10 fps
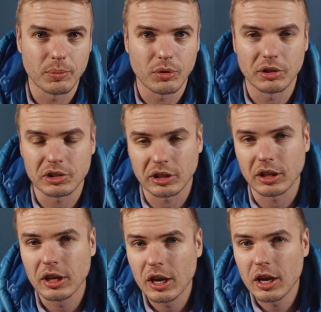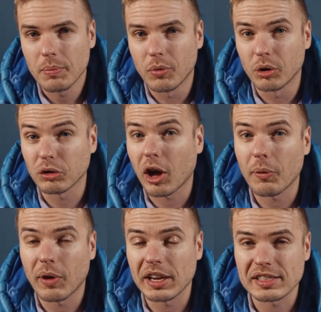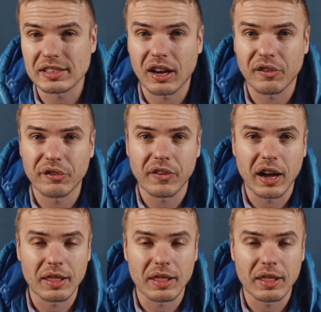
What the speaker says: more into more lightweight stuff,